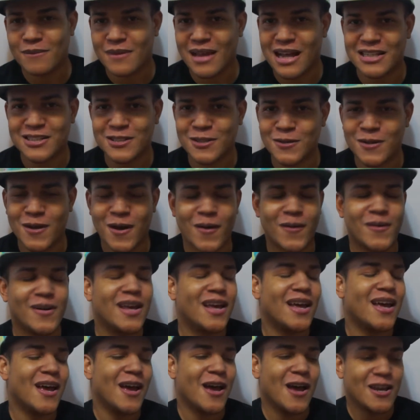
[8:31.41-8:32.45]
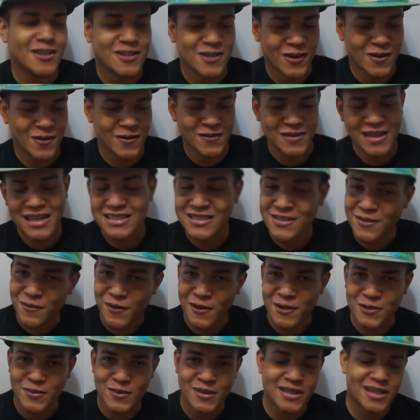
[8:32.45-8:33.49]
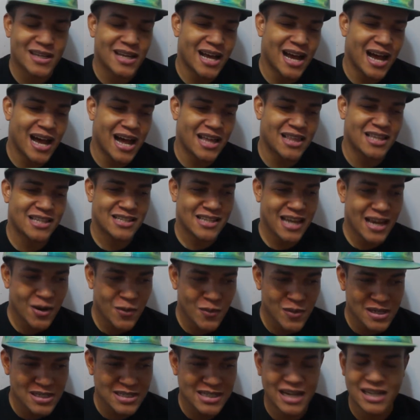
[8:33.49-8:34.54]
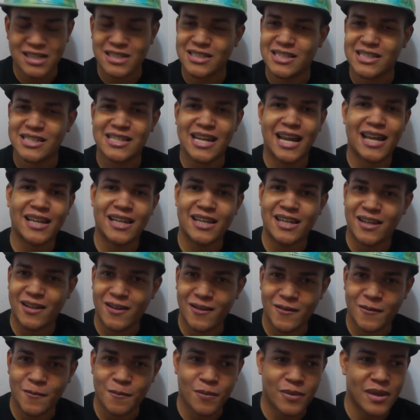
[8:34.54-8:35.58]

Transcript: I still don't. So that's the first one. Uh, the second one is actually Silent Hill.